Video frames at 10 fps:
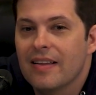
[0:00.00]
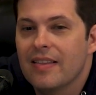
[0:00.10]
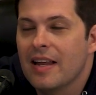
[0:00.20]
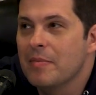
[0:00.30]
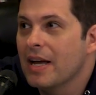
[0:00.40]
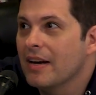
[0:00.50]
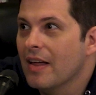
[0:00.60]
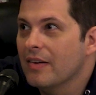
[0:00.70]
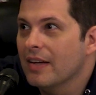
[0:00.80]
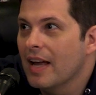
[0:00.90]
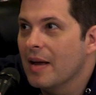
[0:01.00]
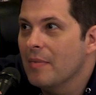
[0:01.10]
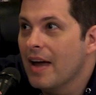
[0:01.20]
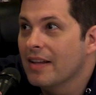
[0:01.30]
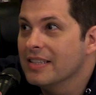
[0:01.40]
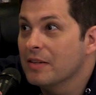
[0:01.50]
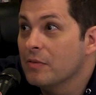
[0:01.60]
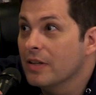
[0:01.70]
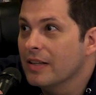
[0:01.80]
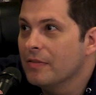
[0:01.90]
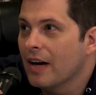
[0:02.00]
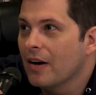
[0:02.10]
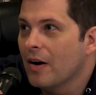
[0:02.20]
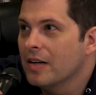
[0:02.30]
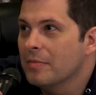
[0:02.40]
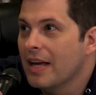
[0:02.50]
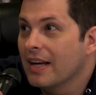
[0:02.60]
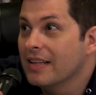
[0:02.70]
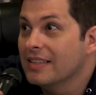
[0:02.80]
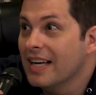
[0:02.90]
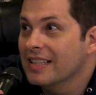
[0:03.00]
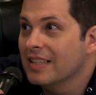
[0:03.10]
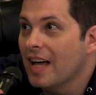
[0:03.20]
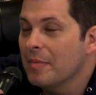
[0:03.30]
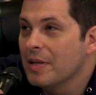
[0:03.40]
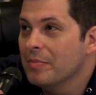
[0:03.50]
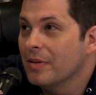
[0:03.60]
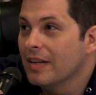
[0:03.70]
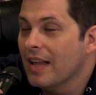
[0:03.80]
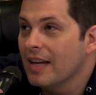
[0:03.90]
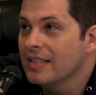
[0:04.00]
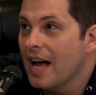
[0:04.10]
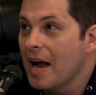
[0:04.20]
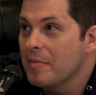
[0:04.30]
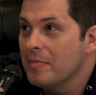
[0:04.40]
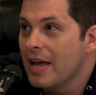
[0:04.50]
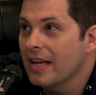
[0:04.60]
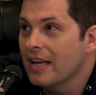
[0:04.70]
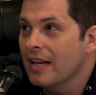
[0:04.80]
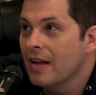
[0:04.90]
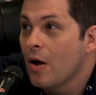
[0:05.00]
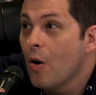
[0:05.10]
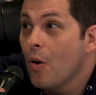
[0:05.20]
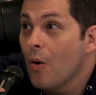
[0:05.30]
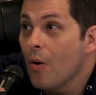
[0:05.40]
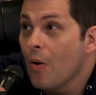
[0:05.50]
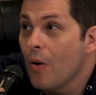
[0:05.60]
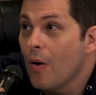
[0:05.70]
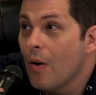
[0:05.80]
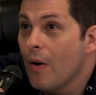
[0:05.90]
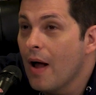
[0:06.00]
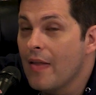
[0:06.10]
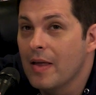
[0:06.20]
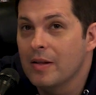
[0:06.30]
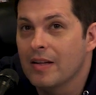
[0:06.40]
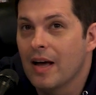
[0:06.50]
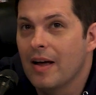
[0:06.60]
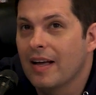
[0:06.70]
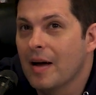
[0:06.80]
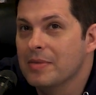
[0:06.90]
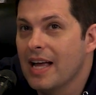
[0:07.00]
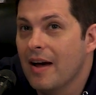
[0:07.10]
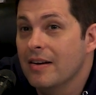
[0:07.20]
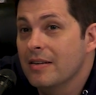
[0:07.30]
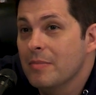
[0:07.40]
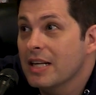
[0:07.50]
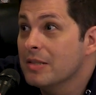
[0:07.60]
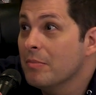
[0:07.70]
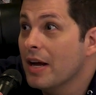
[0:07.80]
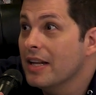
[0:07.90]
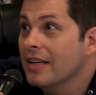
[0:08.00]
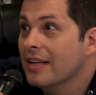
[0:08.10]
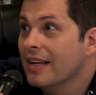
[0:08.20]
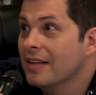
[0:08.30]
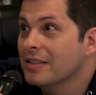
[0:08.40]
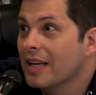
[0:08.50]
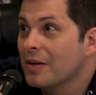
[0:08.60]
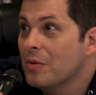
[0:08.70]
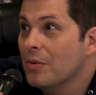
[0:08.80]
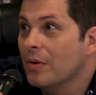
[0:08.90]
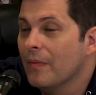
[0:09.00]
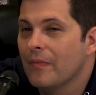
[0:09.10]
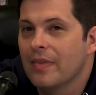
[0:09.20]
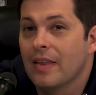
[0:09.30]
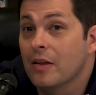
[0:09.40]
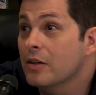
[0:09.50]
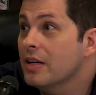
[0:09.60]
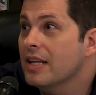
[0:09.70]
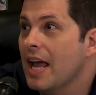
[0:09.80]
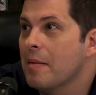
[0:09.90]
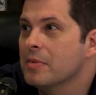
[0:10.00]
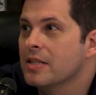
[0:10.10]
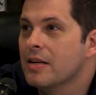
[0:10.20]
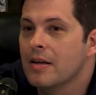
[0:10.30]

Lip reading: then you make another game, and it's like really fucking hard to make, and it takes a lot of people and a lot of time to make it, and then it comes out, and you make some money, and it's like cool, and they're good games.